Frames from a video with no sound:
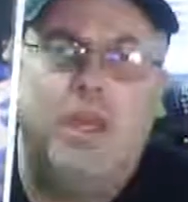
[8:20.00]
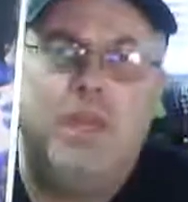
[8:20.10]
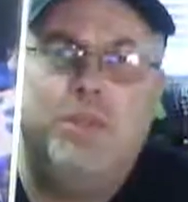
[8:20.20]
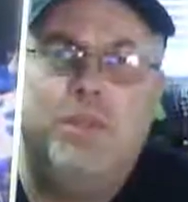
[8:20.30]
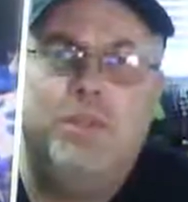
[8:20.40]

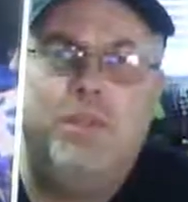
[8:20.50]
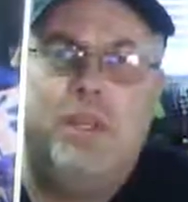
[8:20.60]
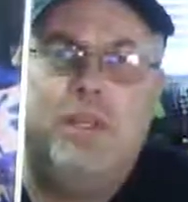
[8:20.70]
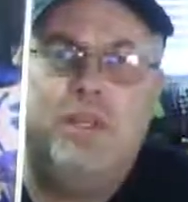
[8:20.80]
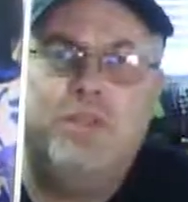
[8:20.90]
and I believe
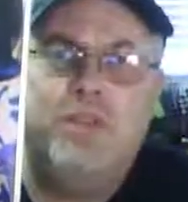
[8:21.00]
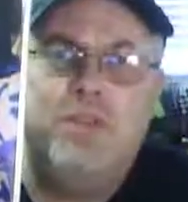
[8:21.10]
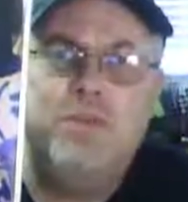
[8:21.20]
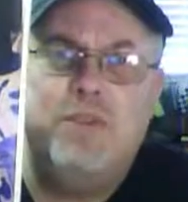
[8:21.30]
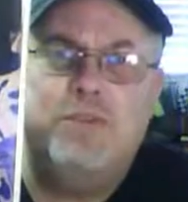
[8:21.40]
that does
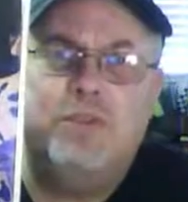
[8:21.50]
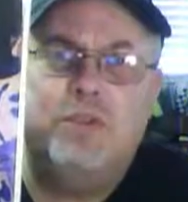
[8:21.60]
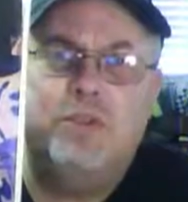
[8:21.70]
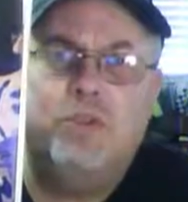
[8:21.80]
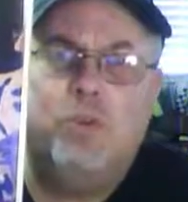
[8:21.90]
give me the
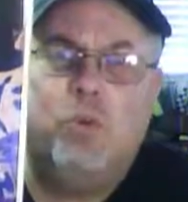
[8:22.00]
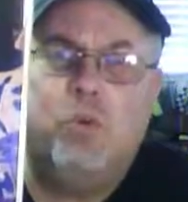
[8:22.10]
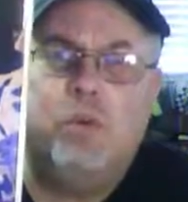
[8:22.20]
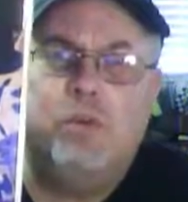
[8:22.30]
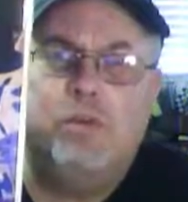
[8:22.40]
first
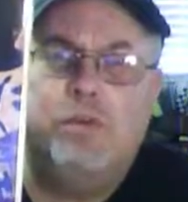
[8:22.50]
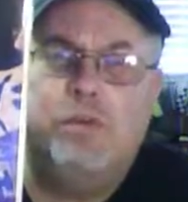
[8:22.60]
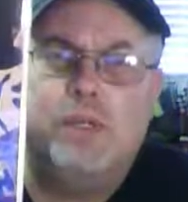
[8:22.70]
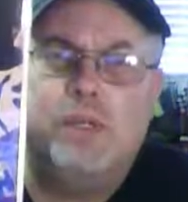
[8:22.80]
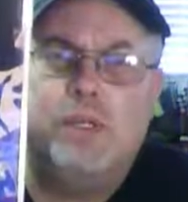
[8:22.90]

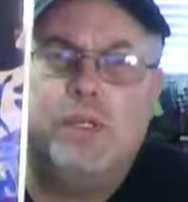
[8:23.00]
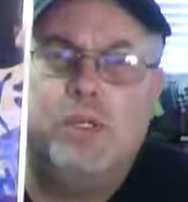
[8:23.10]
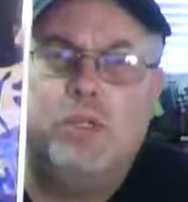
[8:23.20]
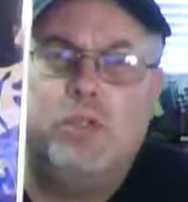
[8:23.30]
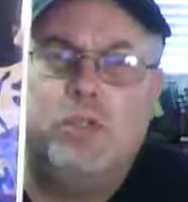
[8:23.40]
12
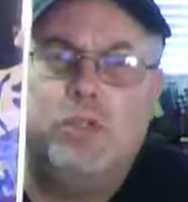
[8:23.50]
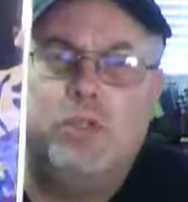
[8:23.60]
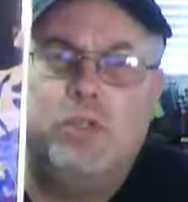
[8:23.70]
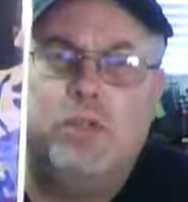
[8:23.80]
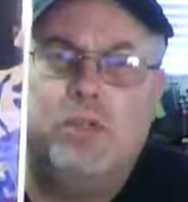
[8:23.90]

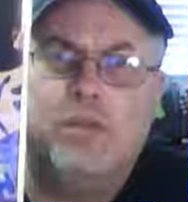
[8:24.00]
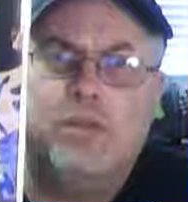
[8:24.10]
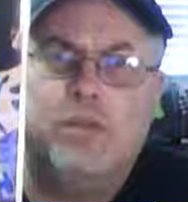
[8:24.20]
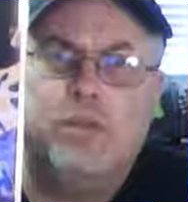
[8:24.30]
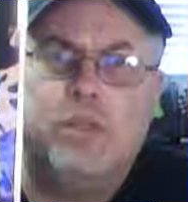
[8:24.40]
issues of
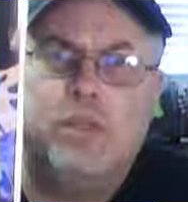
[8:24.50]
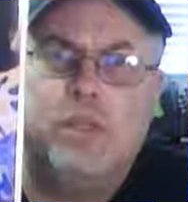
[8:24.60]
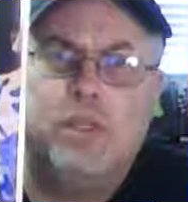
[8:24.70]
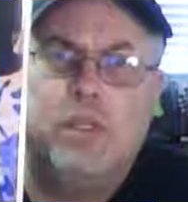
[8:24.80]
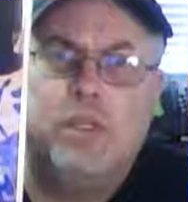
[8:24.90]

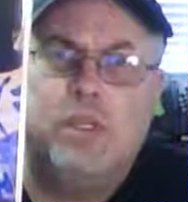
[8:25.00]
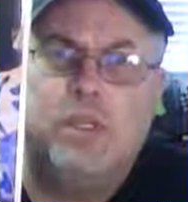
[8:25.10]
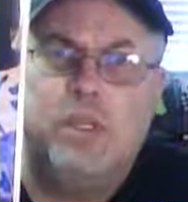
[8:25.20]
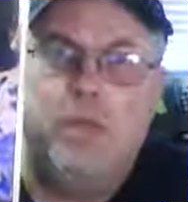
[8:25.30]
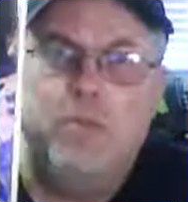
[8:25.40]

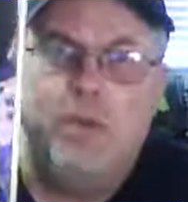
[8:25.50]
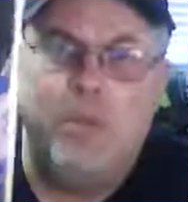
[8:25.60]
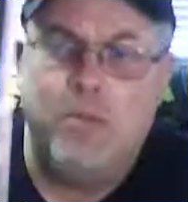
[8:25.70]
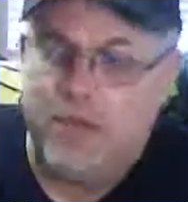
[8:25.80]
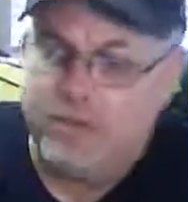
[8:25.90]
the
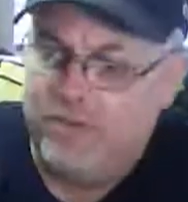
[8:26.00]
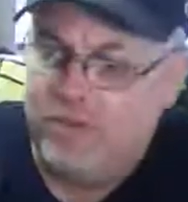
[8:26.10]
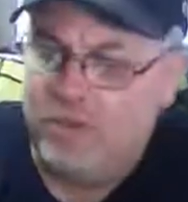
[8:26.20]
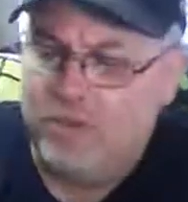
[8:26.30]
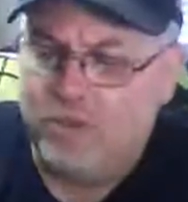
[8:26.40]
Mickey Mouse
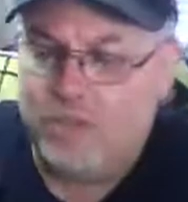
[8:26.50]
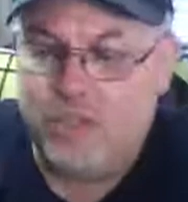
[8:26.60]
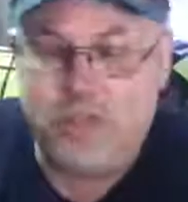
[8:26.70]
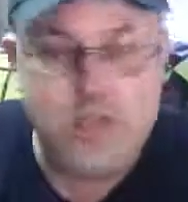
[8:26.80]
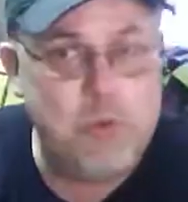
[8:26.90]
Adventures,
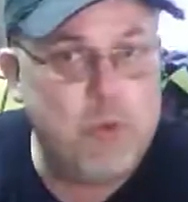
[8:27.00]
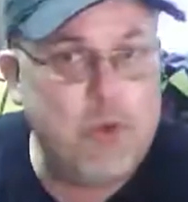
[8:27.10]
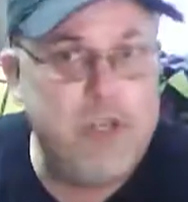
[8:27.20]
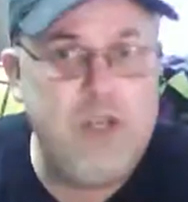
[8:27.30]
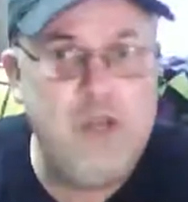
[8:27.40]
and there's a
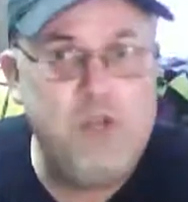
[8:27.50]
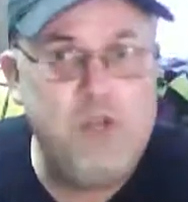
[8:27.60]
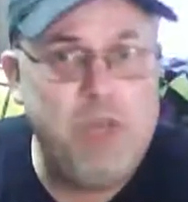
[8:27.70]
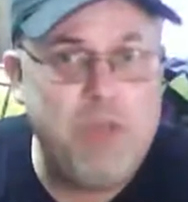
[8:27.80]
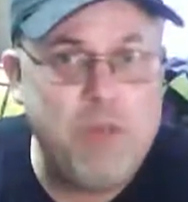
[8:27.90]
brand new
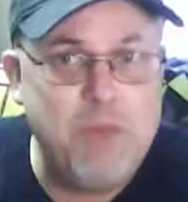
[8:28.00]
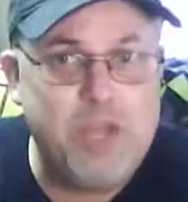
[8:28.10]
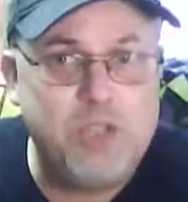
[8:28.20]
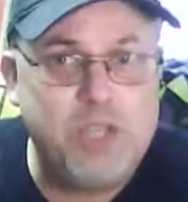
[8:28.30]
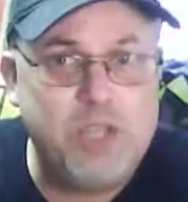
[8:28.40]
Mickey
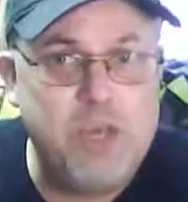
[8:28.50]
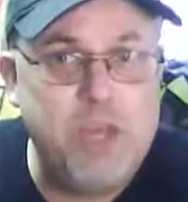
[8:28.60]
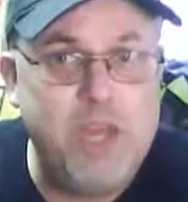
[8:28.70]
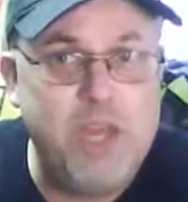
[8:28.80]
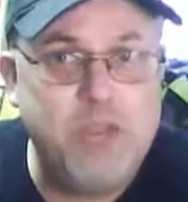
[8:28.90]
Mouse
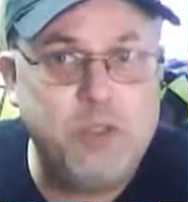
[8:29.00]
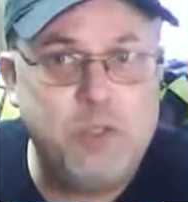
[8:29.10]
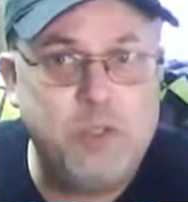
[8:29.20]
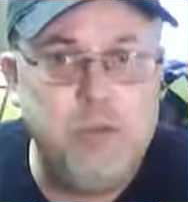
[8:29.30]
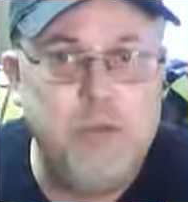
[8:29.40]
coming out
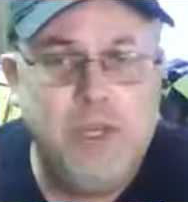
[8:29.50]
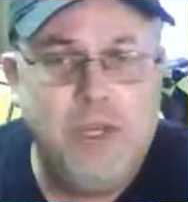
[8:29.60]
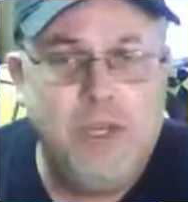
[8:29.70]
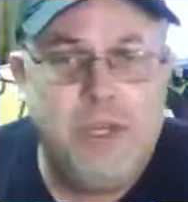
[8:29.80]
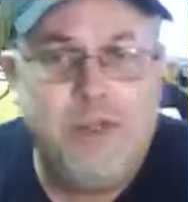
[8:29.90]
soon.
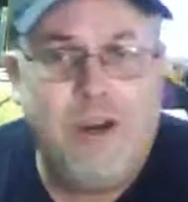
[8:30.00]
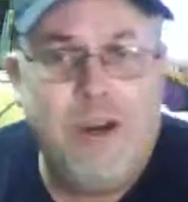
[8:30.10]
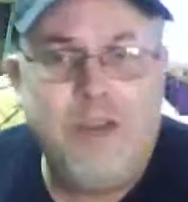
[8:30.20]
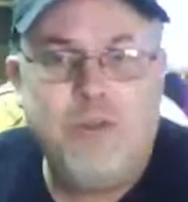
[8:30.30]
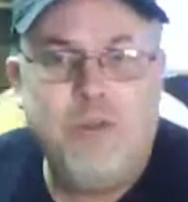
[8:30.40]
They're
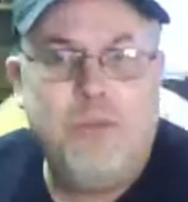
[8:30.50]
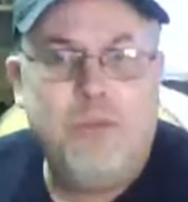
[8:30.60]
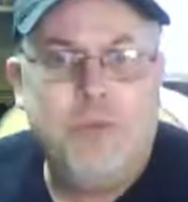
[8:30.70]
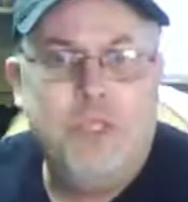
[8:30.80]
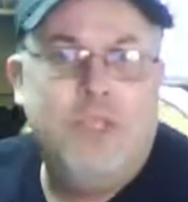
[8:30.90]
actually
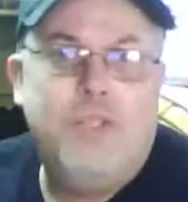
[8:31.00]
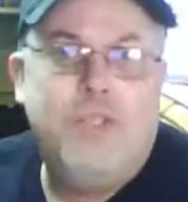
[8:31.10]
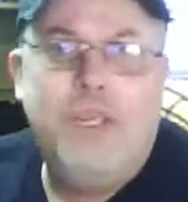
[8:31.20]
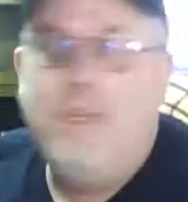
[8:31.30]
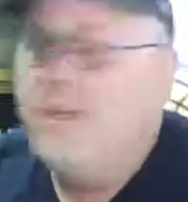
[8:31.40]

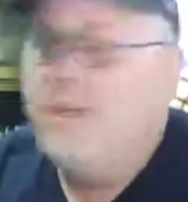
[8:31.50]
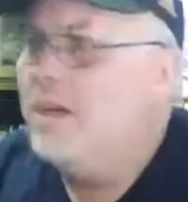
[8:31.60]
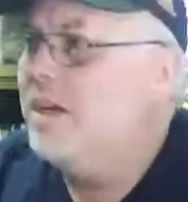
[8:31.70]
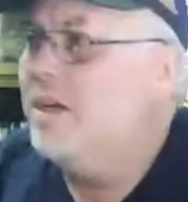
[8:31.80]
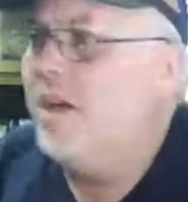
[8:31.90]
releasing,
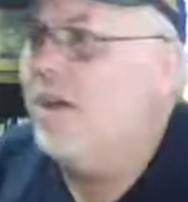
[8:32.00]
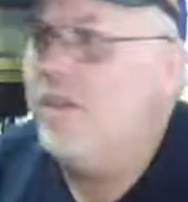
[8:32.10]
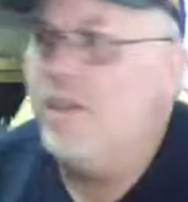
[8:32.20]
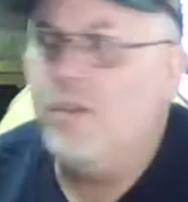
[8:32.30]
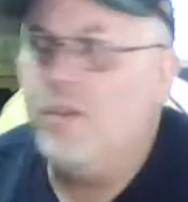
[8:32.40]
I
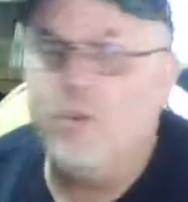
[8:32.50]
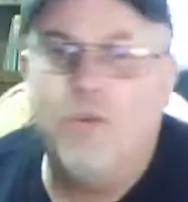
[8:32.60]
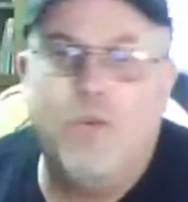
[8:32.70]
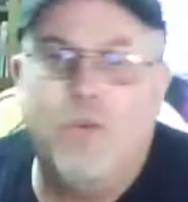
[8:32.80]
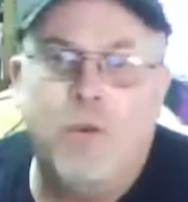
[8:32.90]
think, 3 or
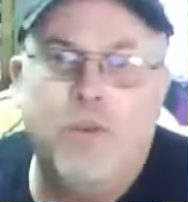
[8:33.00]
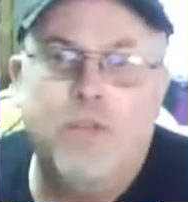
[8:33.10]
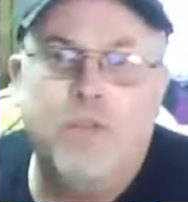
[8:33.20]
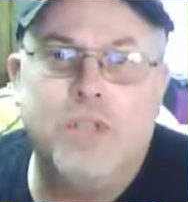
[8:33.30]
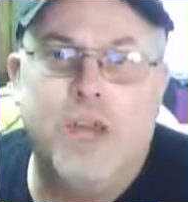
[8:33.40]
4
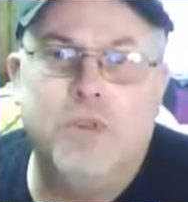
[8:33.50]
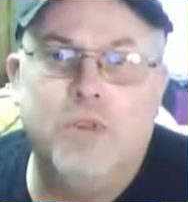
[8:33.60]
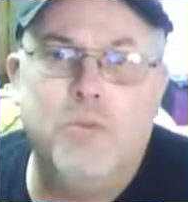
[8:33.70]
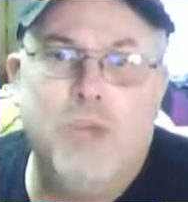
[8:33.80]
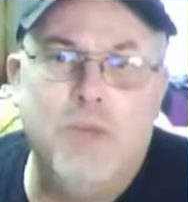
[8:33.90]
different
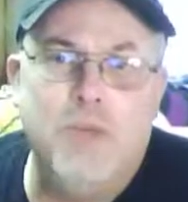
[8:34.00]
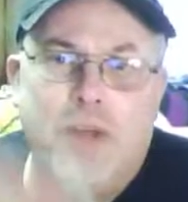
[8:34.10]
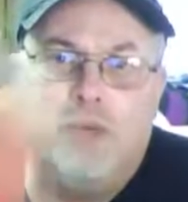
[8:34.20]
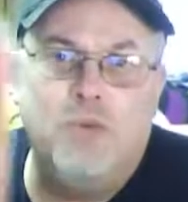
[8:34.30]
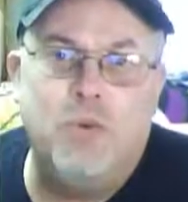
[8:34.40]
titles. Mickey
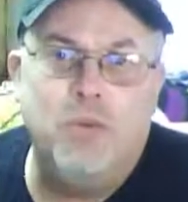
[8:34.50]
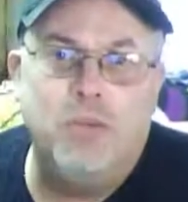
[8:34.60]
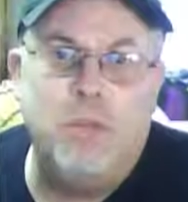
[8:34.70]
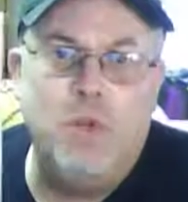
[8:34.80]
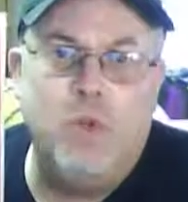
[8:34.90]
Mouse is going
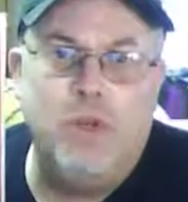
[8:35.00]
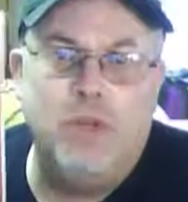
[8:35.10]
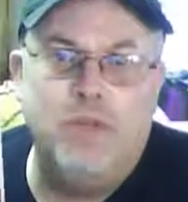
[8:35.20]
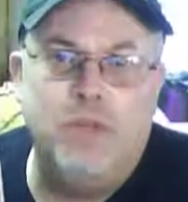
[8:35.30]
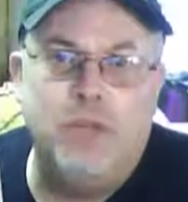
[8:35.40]
to be one
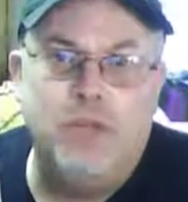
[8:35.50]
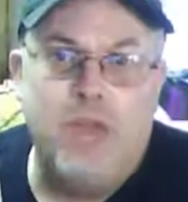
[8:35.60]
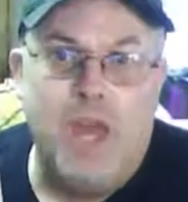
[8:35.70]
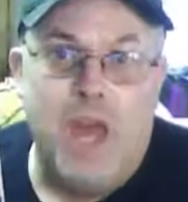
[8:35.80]
of those.